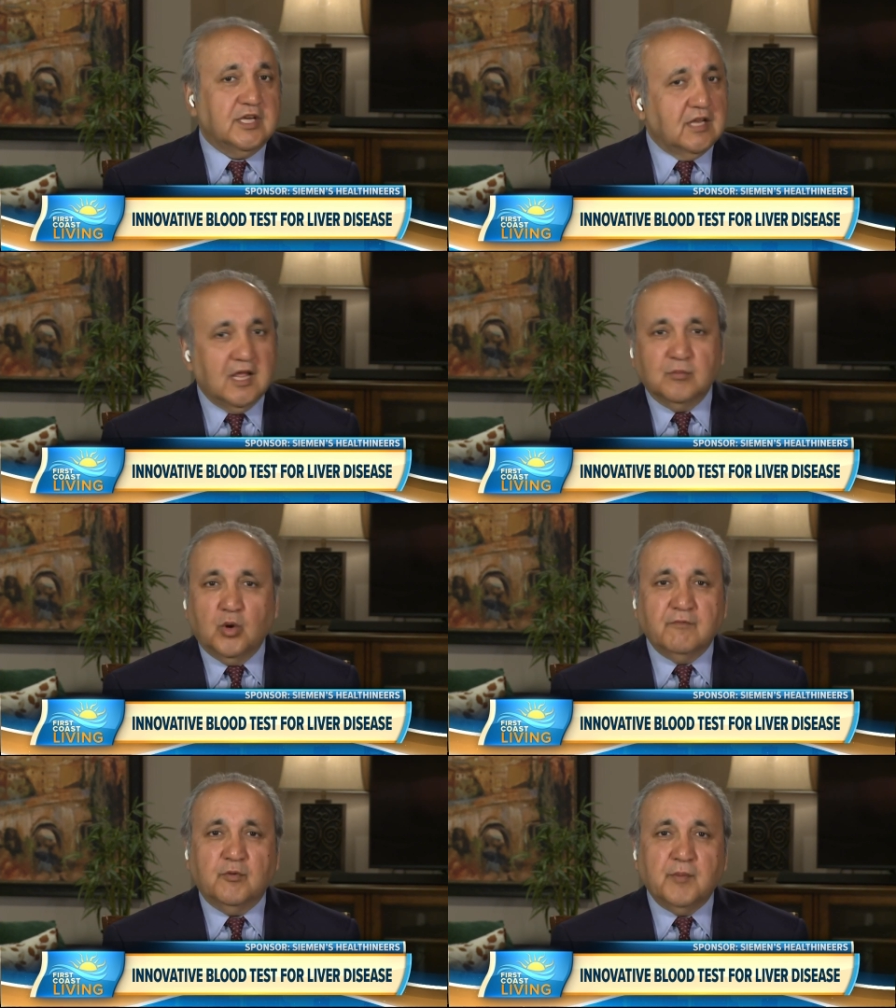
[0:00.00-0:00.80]
You get a lot
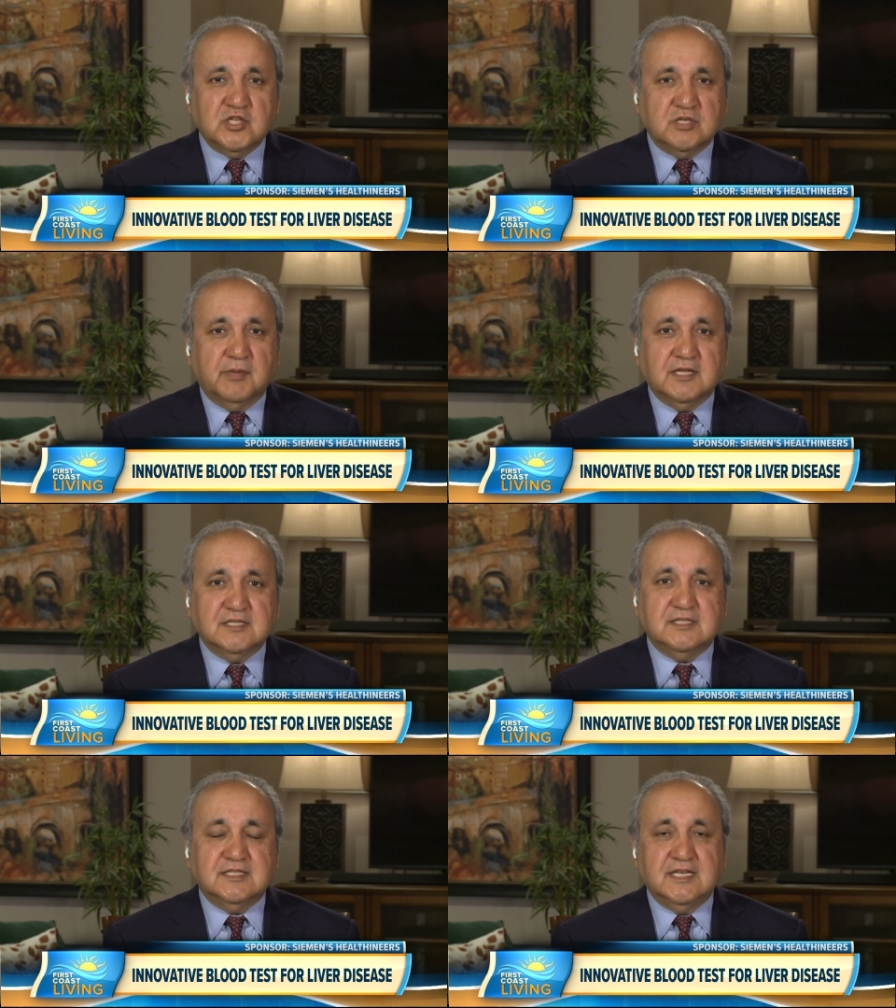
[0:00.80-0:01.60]
more information about
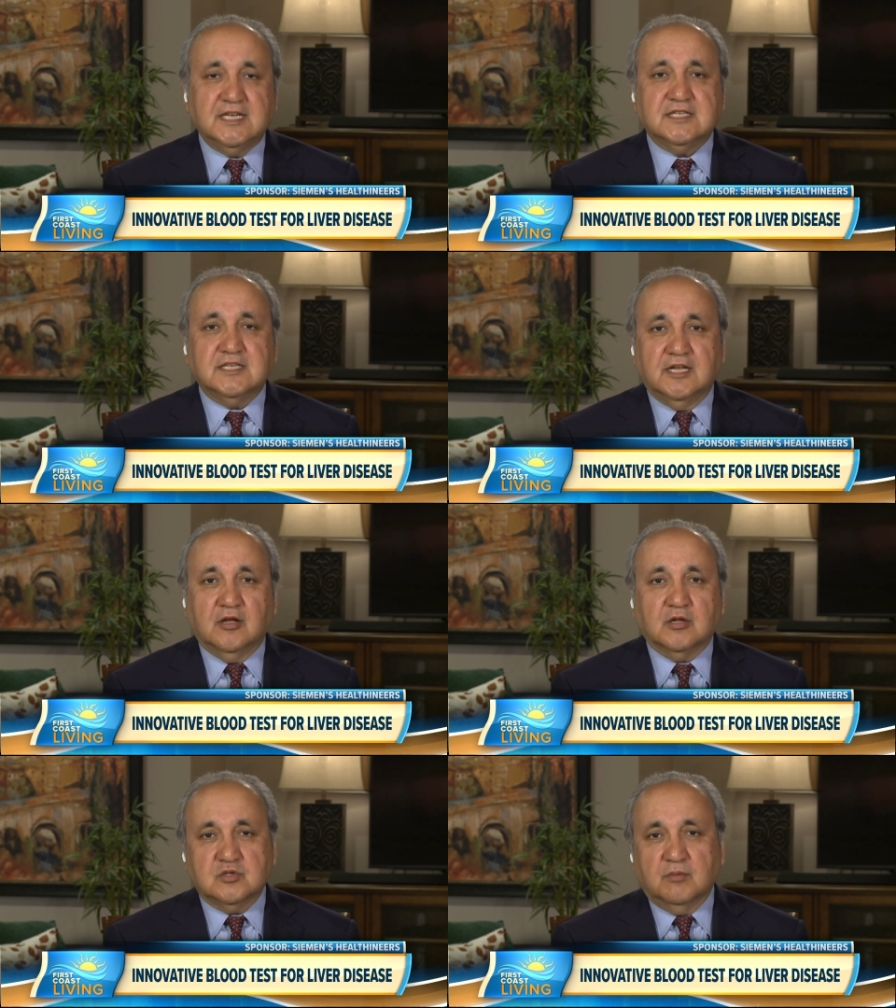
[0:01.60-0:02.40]
this disease
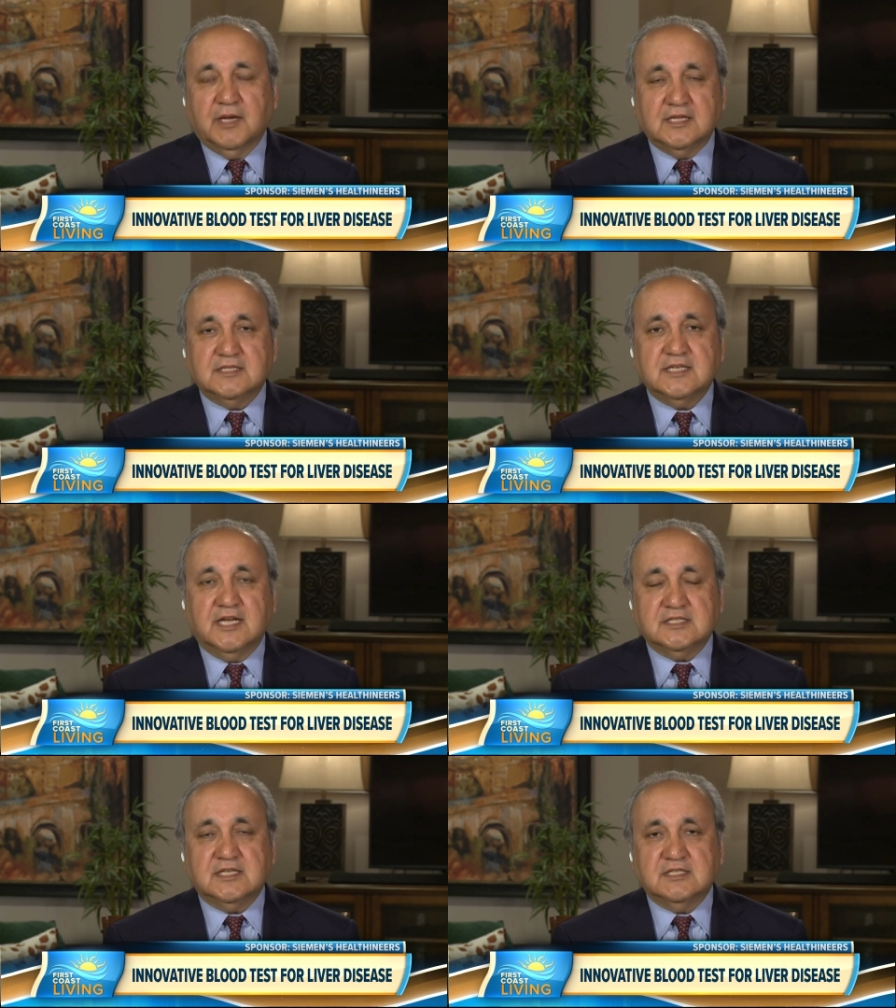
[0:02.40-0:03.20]
and also about the
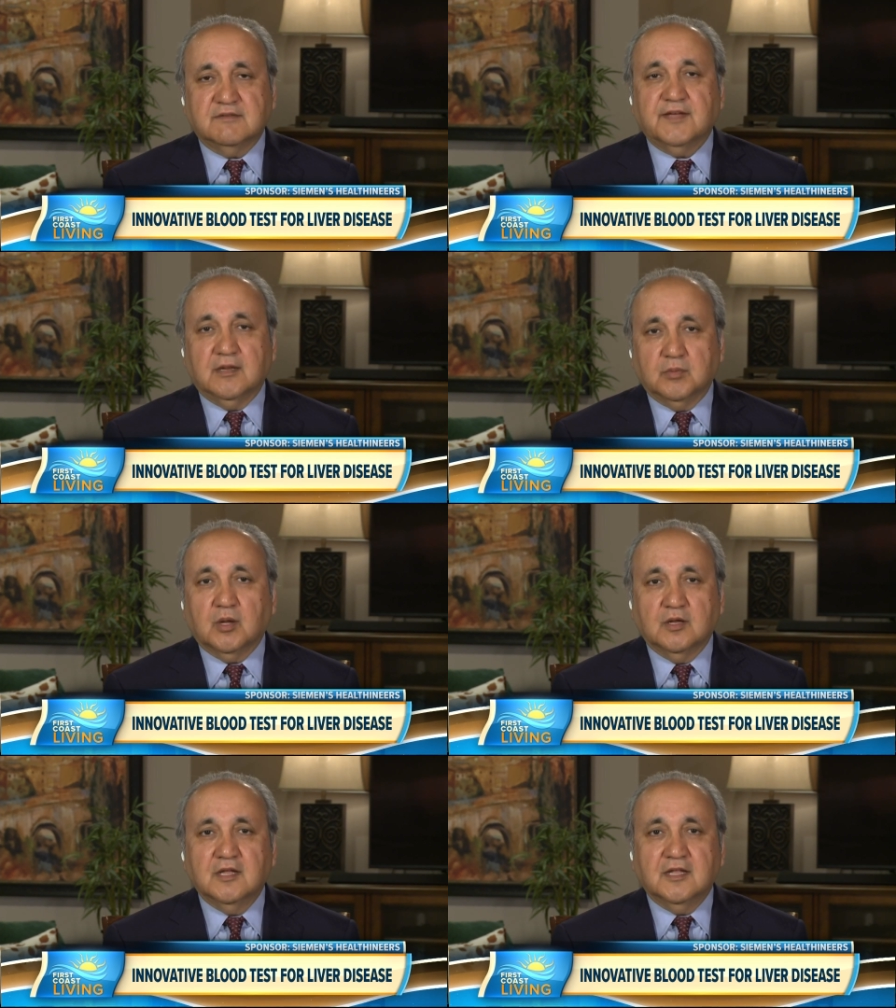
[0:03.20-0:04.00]
test that's
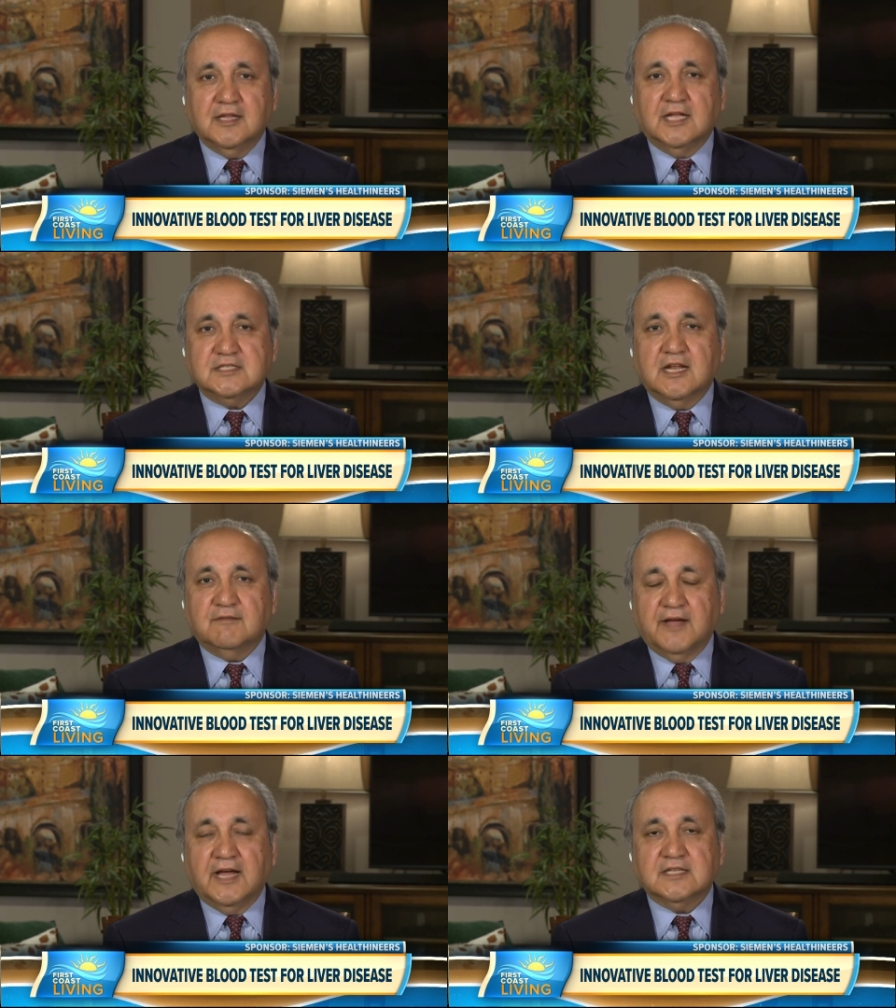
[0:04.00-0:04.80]
available. That's an
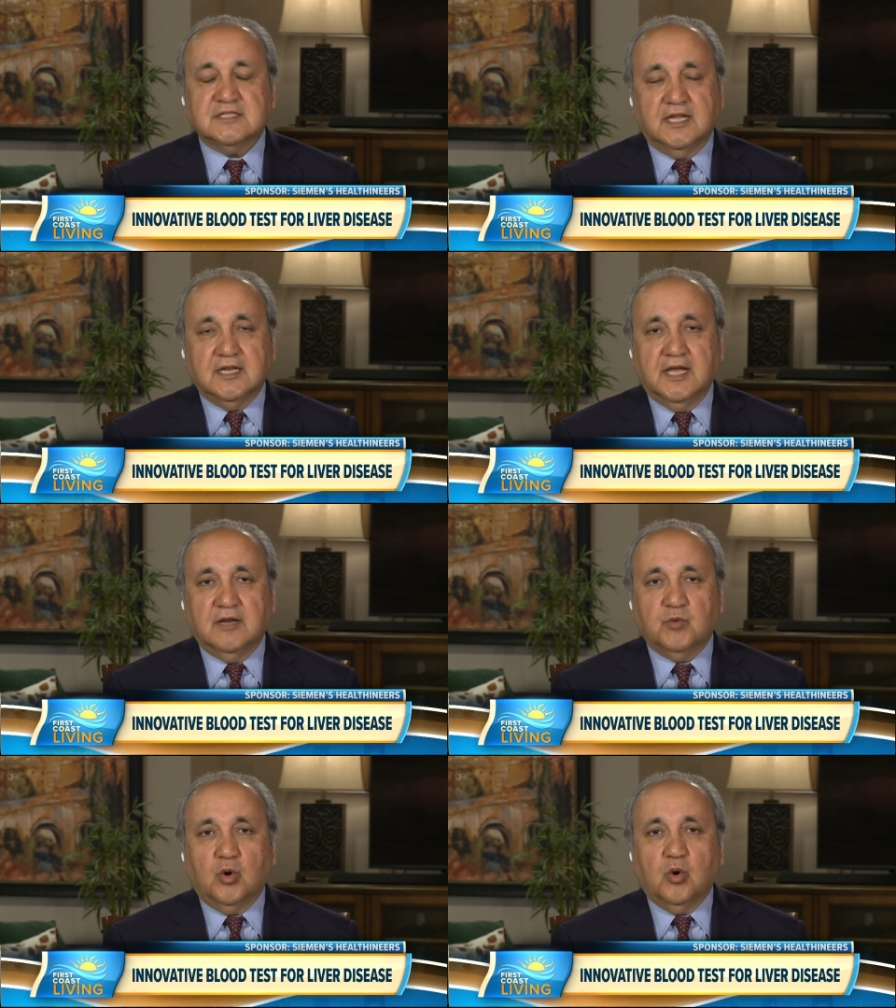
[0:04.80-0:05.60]
advance, and,
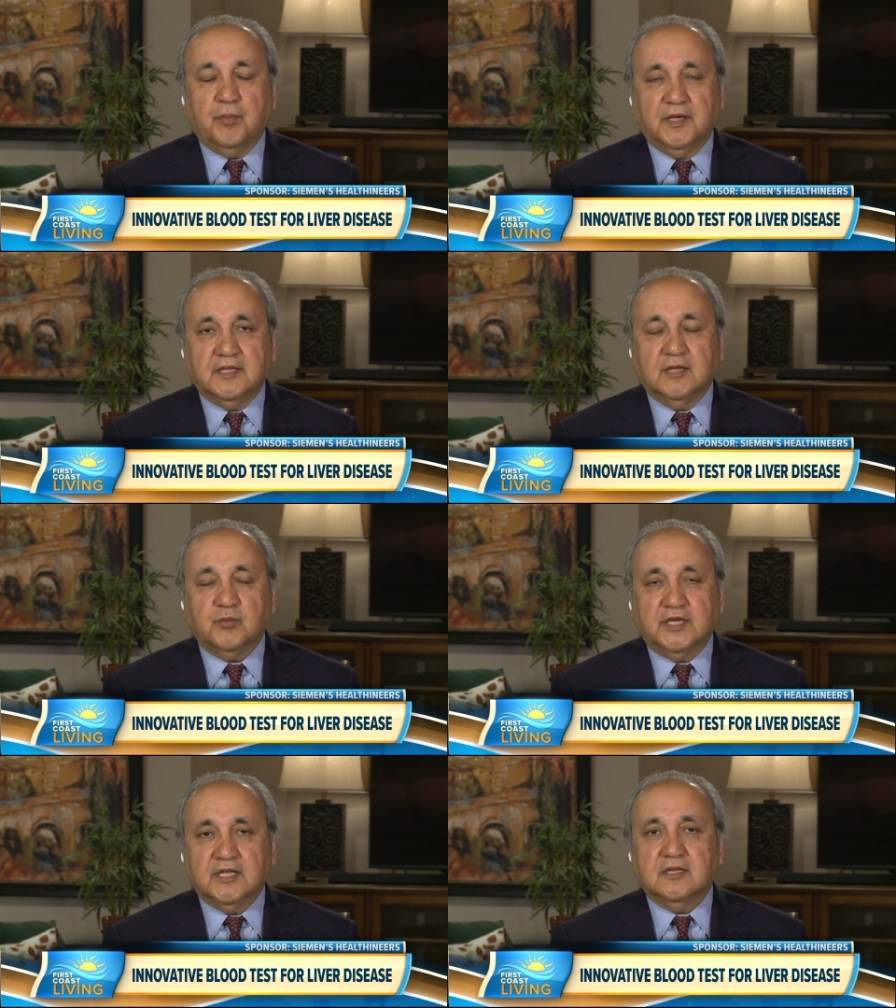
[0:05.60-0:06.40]
and we're hoping
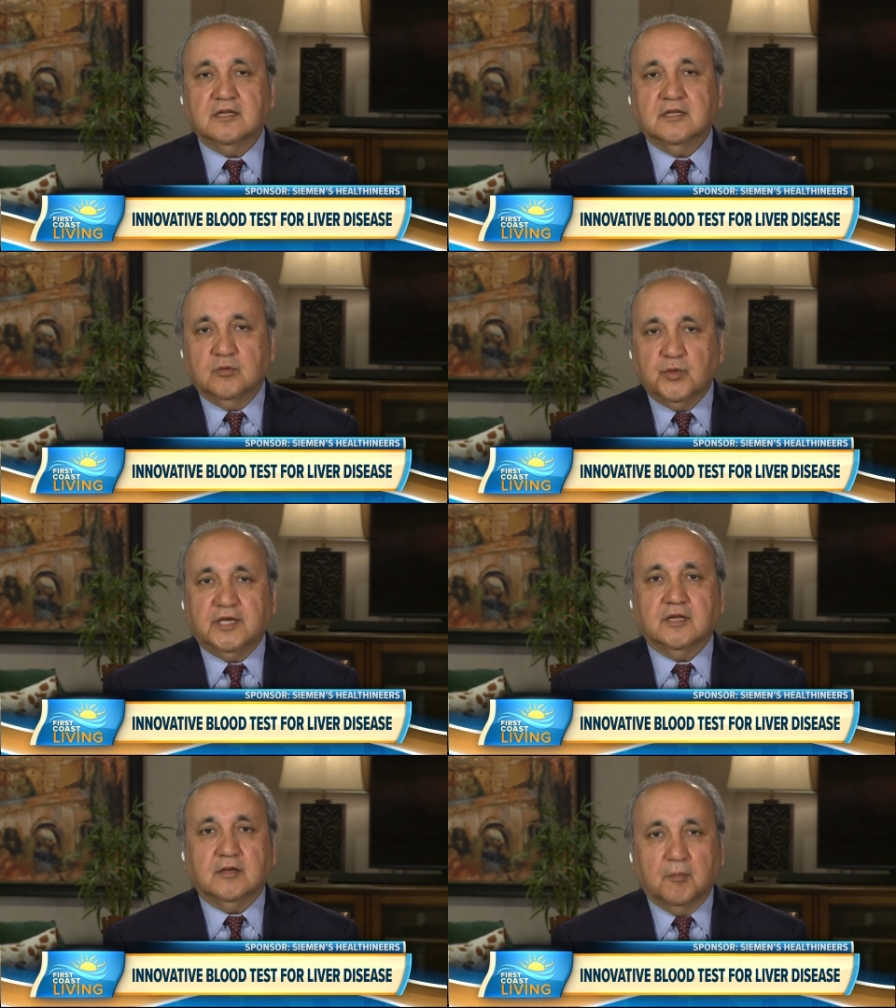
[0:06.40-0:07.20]
that we can
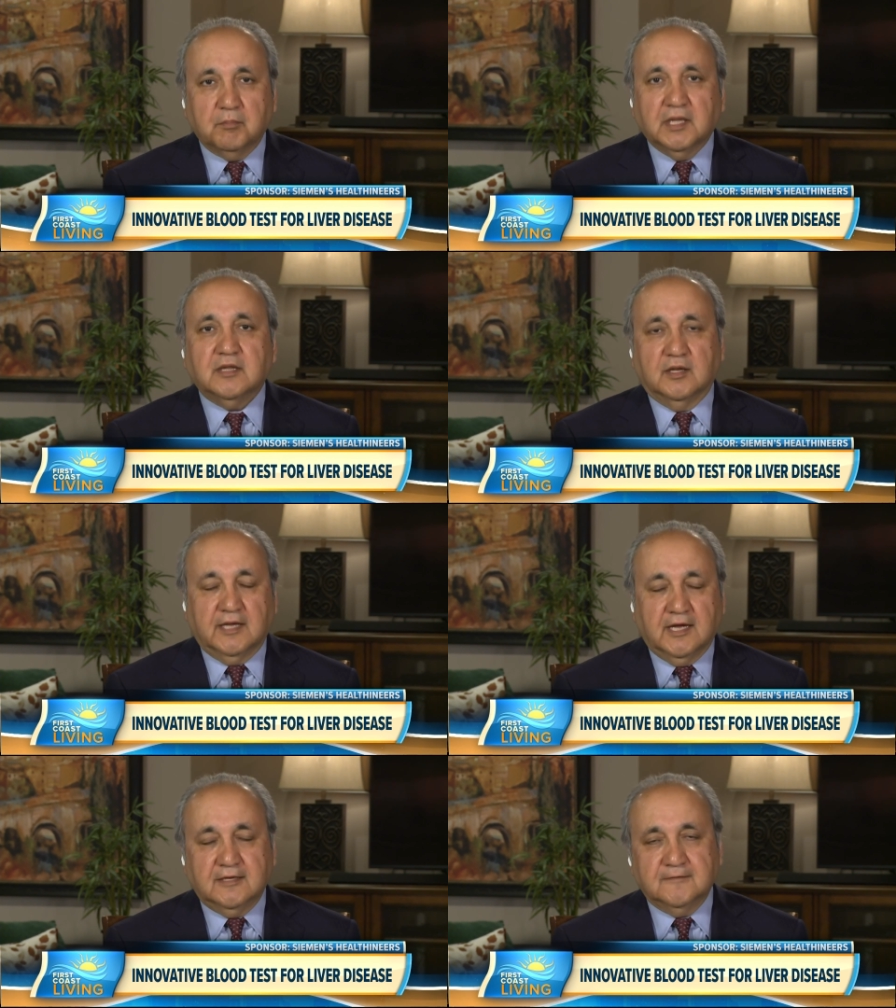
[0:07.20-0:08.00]
we can build
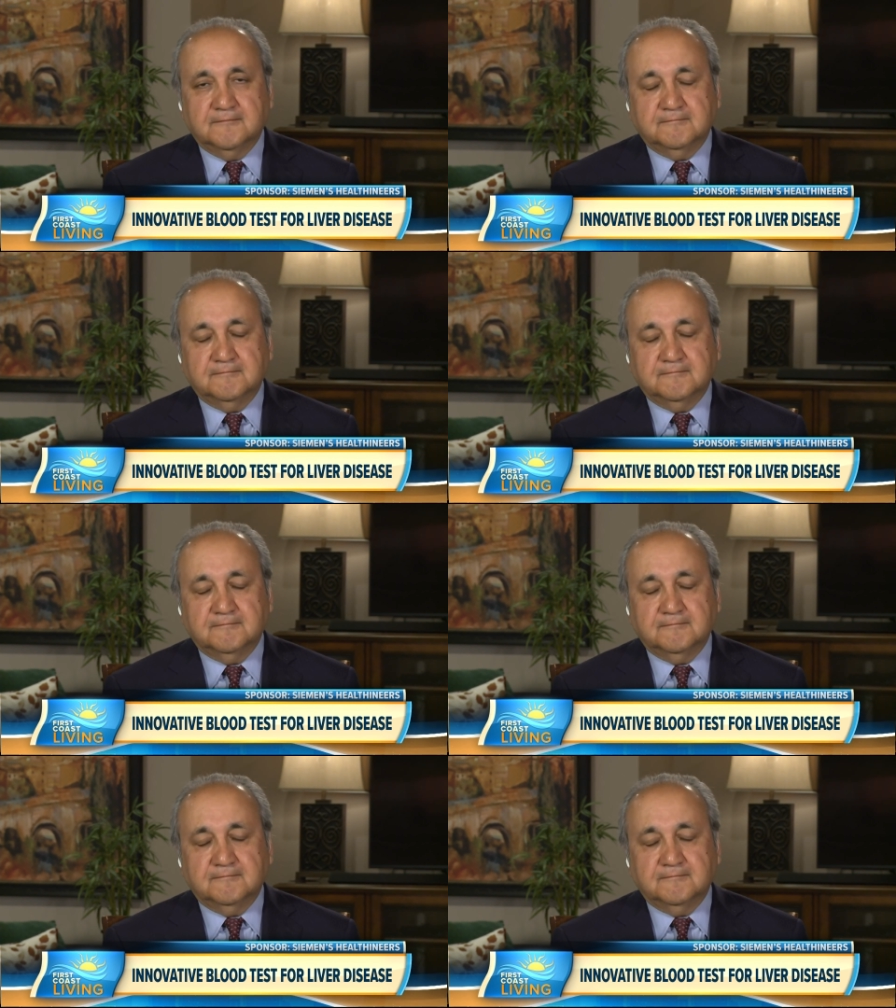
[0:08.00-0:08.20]
on that.